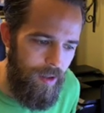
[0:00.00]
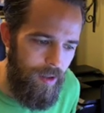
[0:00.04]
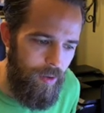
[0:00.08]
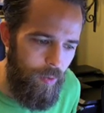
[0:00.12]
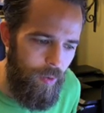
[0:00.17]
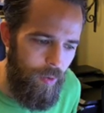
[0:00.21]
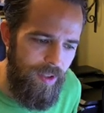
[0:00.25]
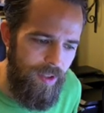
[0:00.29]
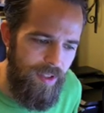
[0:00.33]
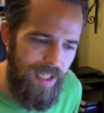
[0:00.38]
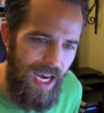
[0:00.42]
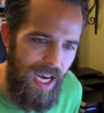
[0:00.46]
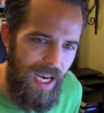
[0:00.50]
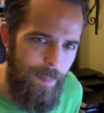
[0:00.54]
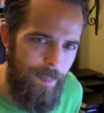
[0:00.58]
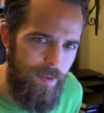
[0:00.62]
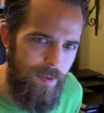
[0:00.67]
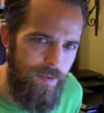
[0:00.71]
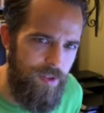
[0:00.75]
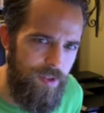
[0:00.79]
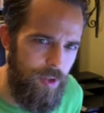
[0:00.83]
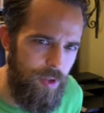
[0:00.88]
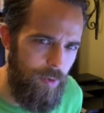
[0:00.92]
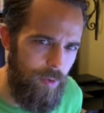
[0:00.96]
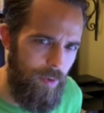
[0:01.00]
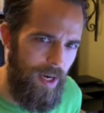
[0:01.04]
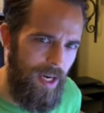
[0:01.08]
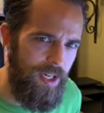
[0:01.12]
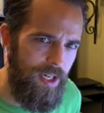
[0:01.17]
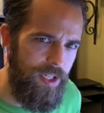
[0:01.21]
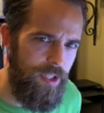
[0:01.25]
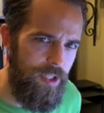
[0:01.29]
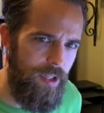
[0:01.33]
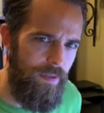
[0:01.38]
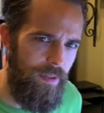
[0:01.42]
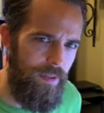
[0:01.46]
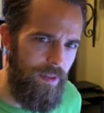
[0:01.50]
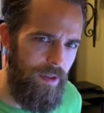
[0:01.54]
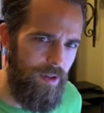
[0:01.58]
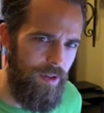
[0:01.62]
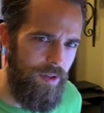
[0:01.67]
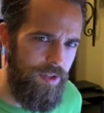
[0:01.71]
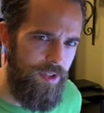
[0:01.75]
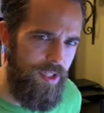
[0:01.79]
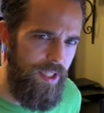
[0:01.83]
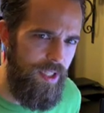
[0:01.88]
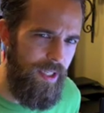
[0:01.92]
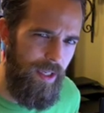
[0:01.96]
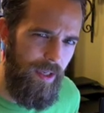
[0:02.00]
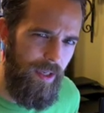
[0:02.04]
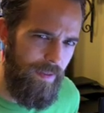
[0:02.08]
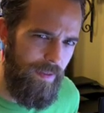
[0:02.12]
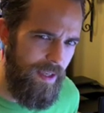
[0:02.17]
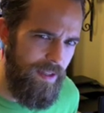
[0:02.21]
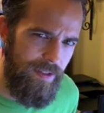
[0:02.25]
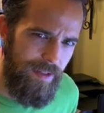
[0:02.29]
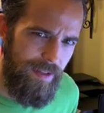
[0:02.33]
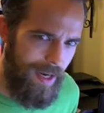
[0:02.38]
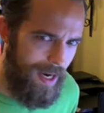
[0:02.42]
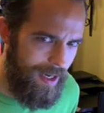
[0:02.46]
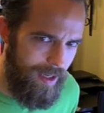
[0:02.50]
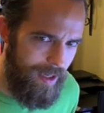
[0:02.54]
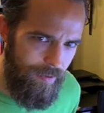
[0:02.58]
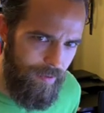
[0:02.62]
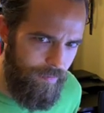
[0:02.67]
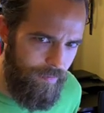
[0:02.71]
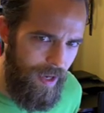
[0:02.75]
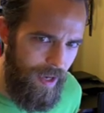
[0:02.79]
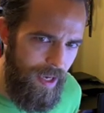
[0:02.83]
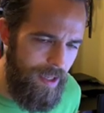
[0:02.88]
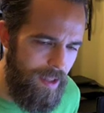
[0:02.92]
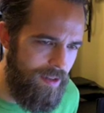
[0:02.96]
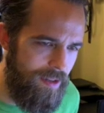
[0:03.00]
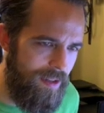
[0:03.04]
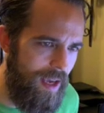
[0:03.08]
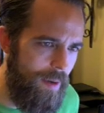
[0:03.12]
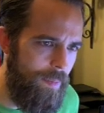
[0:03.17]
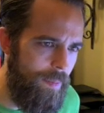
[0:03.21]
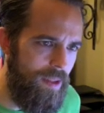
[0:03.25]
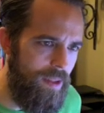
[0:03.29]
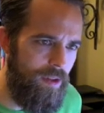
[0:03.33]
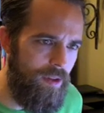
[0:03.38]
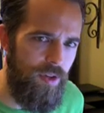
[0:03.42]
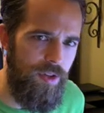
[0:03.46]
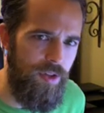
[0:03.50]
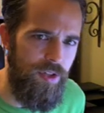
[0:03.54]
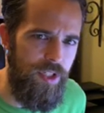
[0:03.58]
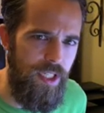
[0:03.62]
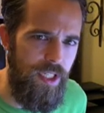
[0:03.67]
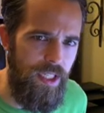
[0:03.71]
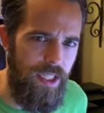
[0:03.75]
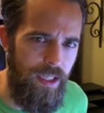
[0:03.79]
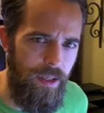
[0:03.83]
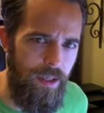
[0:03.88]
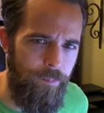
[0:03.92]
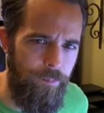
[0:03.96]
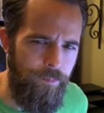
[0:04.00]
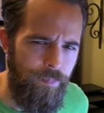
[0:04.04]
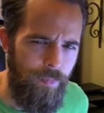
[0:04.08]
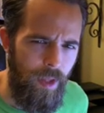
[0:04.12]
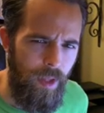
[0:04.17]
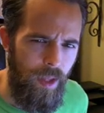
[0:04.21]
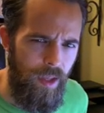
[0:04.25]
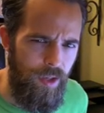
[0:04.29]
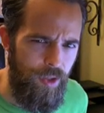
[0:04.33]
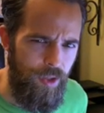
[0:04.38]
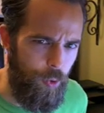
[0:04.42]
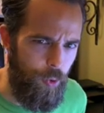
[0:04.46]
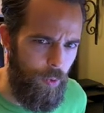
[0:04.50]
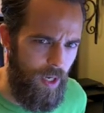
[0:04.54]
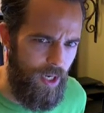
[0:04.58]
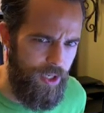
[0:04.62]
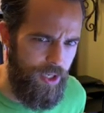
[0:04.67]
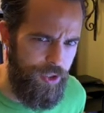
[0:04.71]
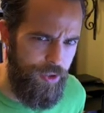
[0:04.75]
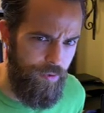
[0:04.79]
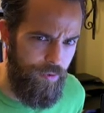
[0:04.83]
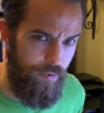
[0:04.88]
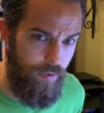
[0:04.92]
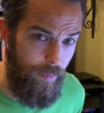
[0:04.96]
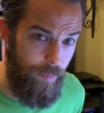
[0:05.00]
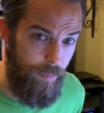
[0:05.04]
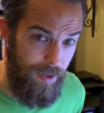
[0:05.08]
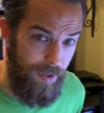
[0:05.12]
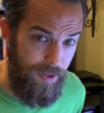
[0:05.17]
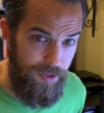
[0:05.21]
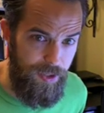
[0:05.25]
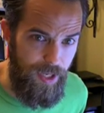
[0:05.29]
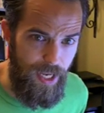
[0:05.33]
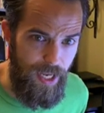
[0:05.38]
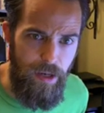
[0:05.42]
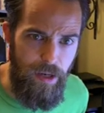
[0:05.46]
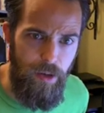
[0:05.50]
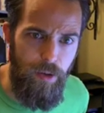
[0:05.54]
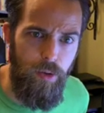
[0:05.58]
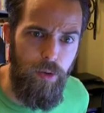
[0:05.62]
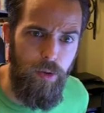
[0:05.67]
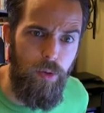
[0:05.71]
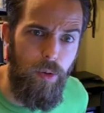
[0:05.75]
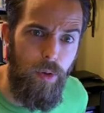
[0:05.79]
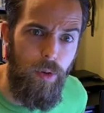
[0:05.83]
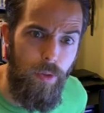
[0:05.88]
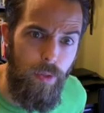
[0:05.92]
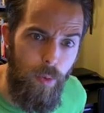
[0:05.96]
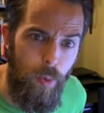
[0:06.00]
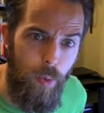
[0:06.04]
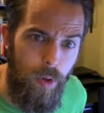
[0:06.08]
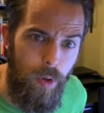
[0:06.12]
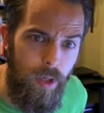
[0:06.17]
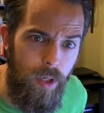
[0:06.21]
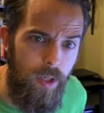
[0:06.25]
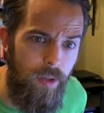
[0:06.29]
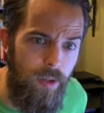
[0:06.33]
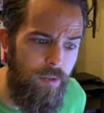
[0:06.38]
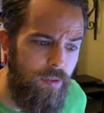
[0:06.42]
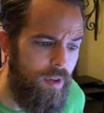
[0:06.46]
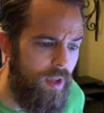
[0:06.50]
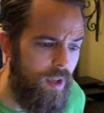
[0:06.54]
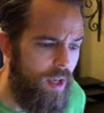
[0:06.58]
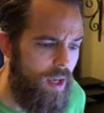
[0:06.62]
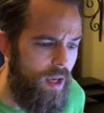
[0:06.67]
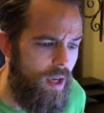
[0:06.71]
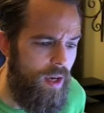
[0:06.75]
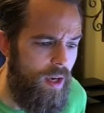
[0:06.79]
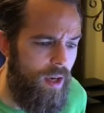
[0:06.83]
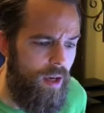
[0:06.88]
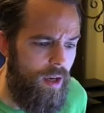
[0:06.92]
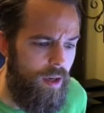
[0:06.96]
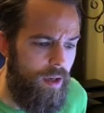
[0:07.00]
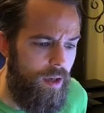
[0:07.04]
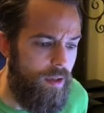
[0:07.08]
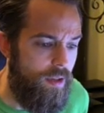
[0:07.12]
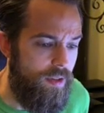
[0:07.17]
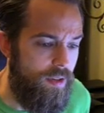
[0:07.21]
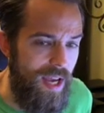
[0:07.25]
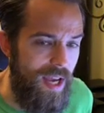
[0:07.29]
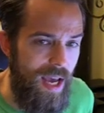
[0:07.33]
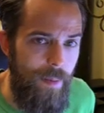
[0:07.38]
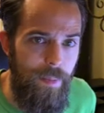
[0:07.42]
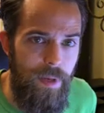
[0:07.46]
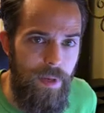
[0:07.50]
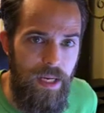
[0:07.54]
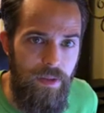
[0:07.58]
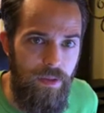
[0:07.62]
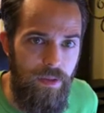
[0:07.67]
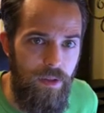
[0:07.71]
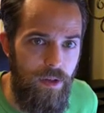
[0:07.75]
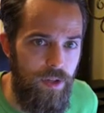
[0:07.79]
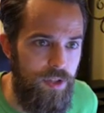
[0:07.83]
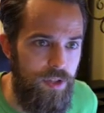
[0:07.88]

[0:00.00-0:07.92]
what type of direction they're seeking. That's kind of vague. Does that mean they're seeking direction from the secular authorities? Does that mean they're